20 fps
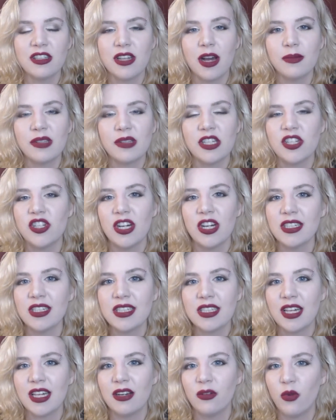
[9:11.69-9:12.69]
up to
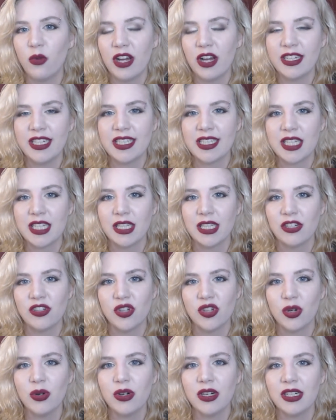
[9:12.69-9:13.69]
Justin while he's still
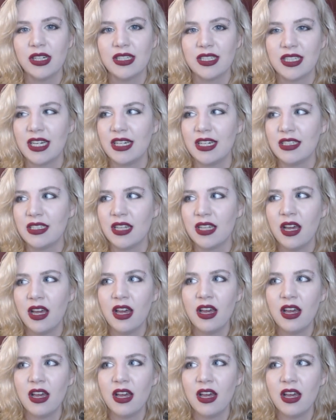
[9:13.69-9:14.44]
on tour and says,